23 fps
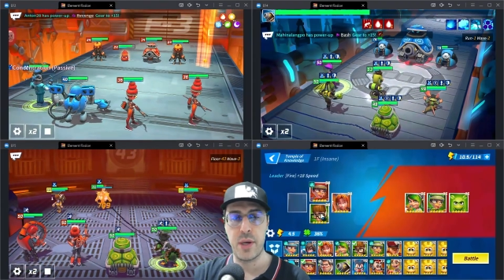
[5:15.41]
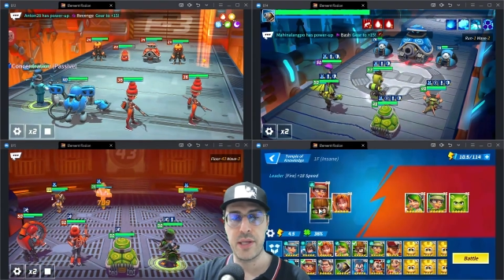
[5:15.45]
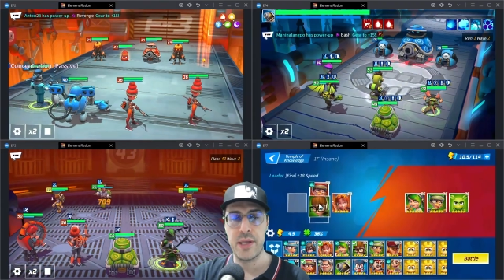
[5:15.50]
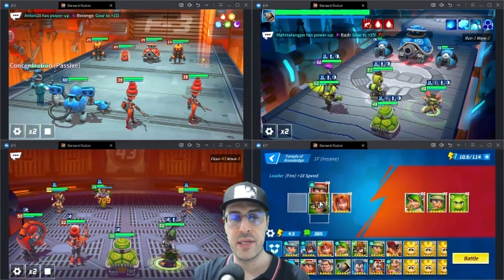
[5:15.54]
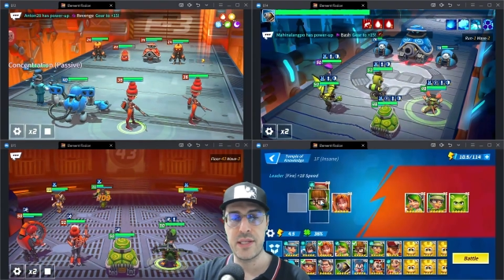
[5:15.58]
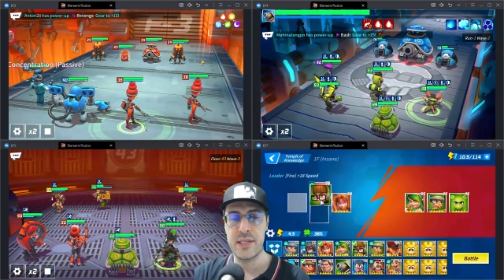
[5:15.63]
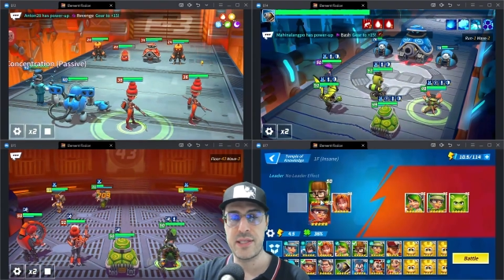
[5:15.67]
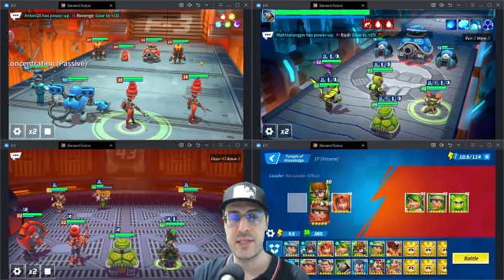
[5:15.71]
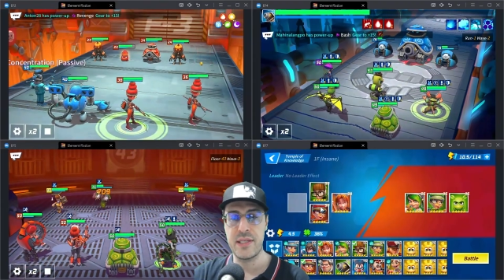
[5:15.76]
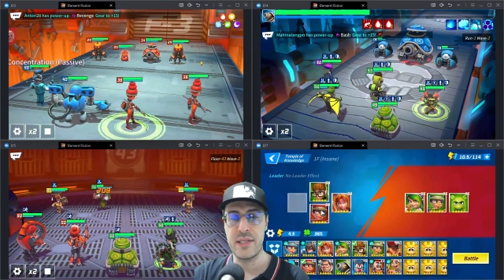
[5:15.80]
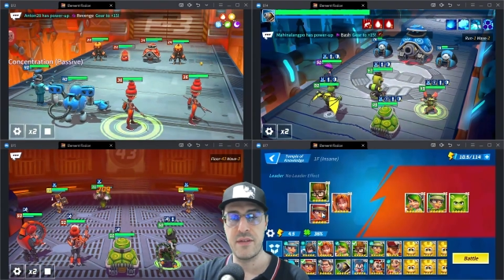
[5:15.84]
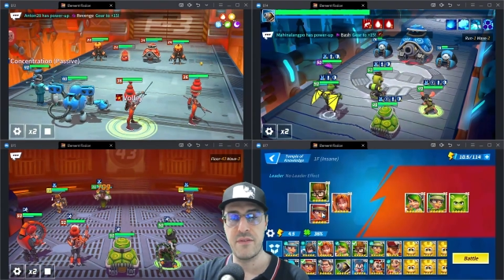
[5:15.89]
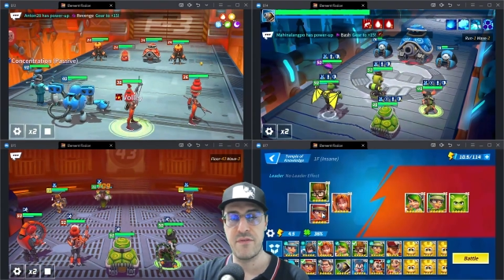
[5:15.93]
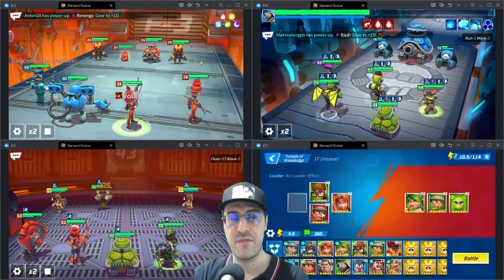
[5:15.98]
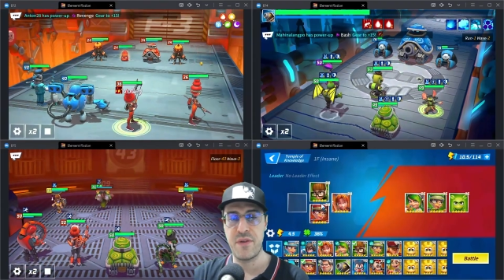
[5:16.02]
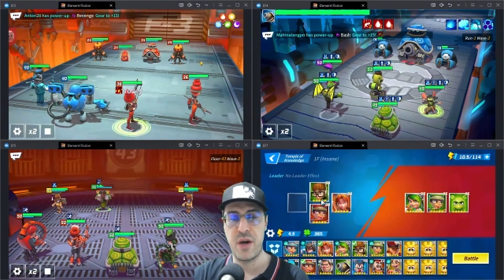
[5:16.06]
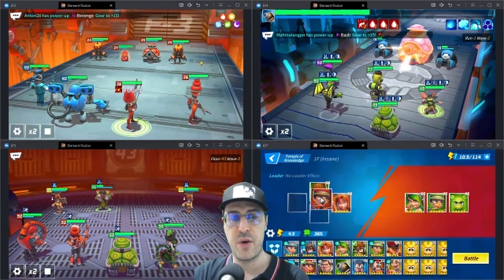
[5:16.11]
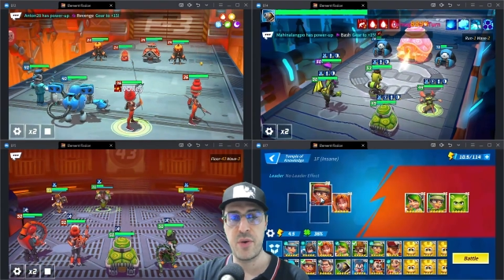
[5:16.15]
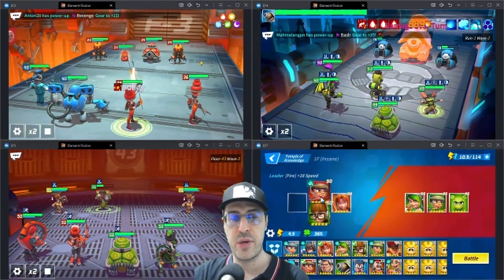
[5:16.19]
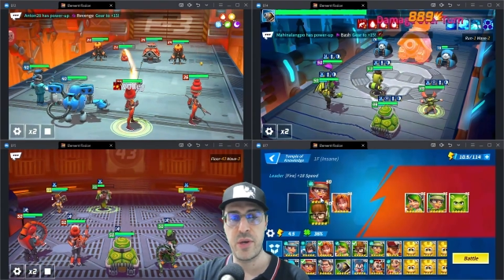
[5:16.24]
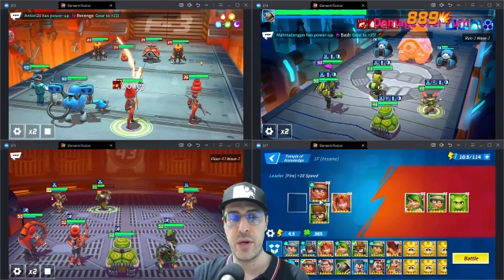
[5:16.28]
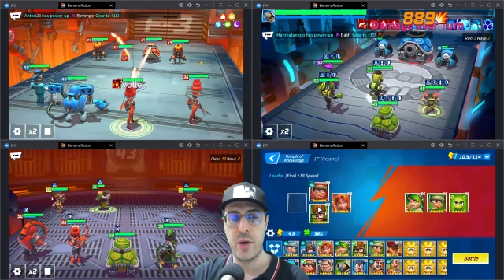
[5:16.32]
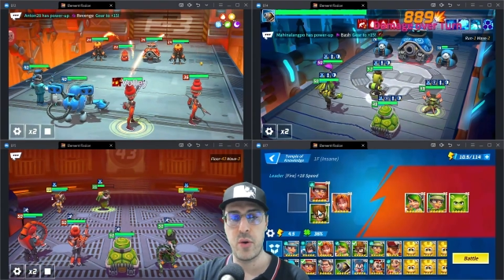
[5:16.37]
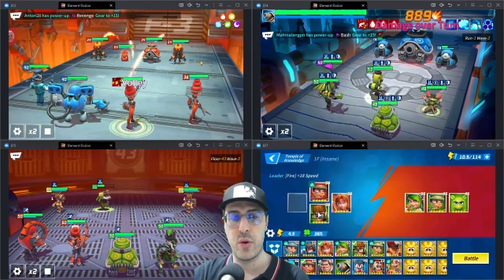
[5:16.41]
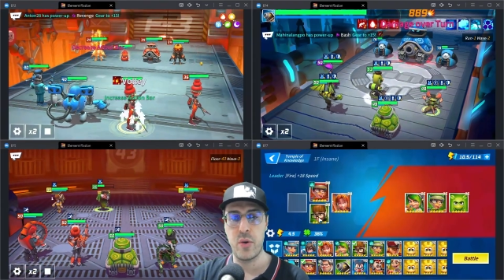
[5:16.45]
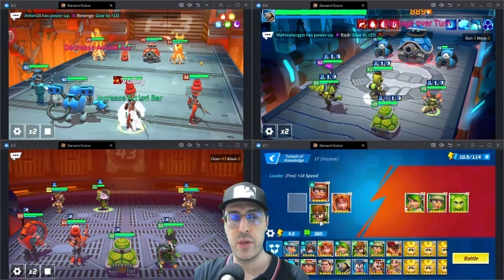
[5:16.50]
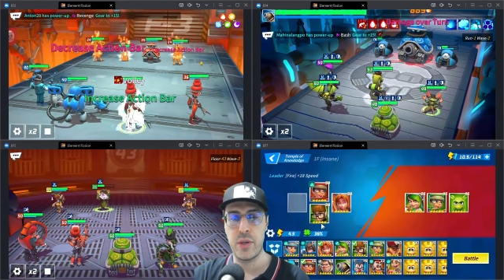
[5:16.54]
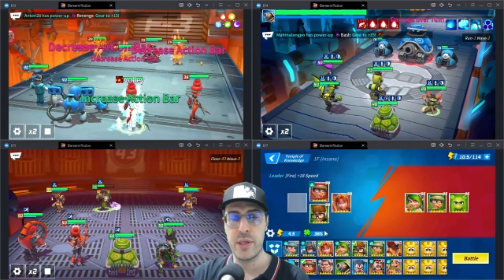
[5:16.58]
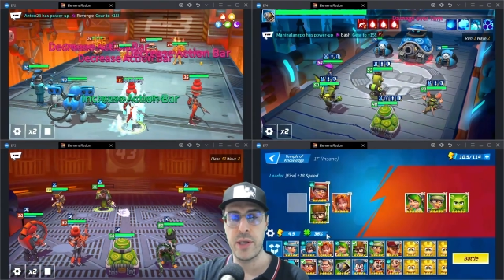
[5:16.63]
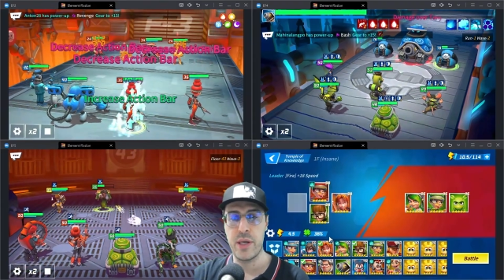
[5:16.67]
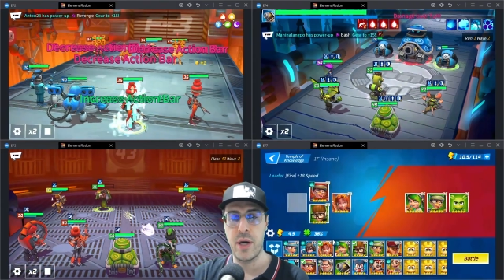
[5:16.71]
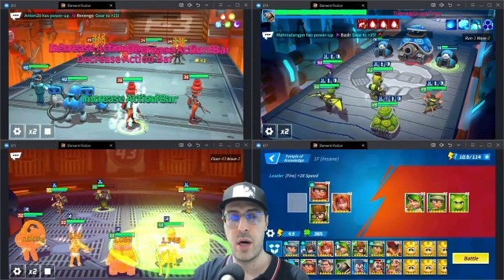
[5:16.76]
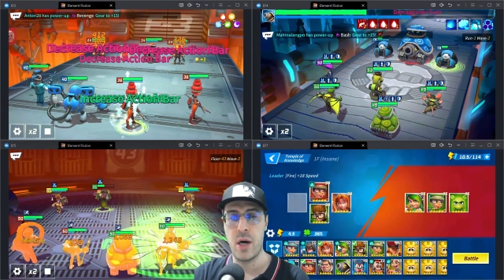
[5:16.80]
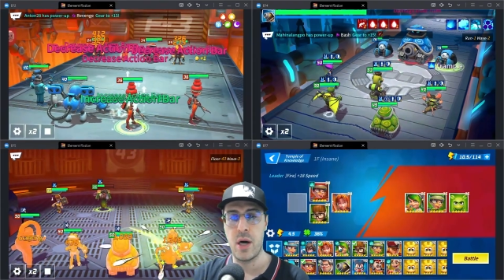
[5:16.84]
It's still very
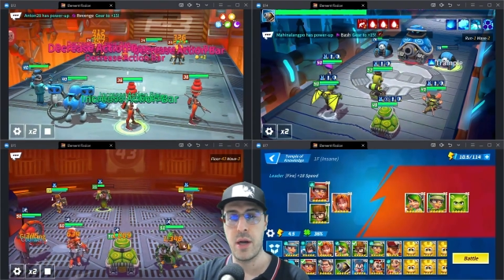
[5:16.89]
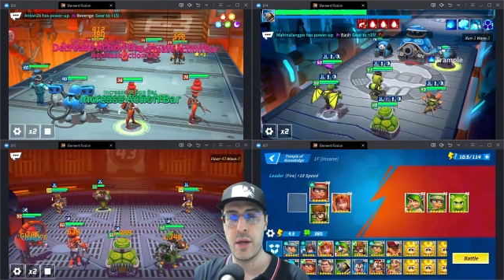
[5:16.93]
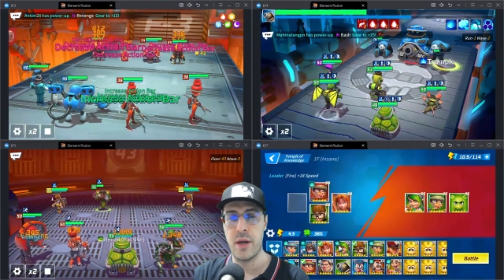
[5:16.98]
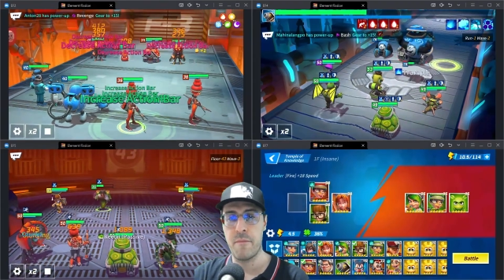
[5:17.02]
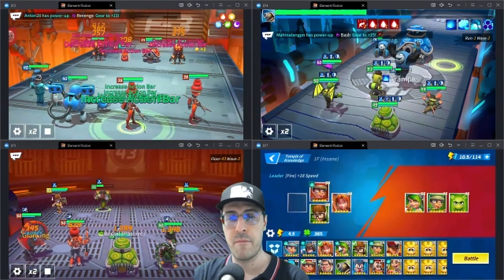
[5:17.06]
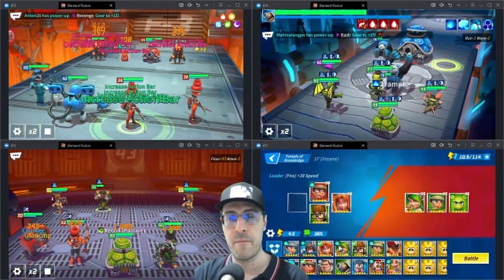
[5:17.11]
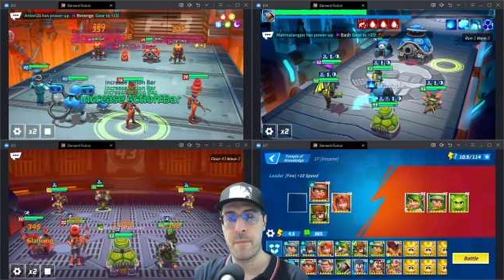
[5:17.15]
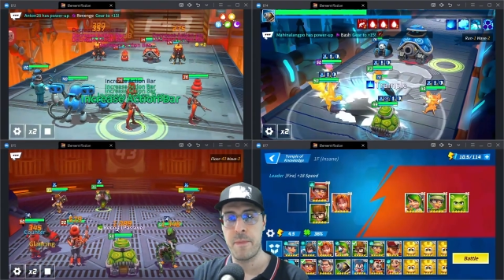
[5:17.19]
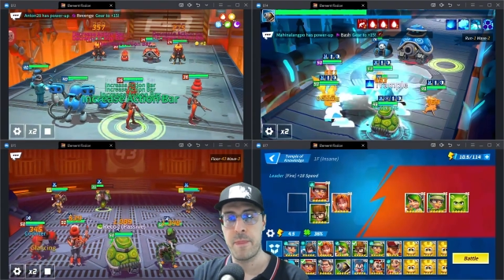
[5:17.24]
early on.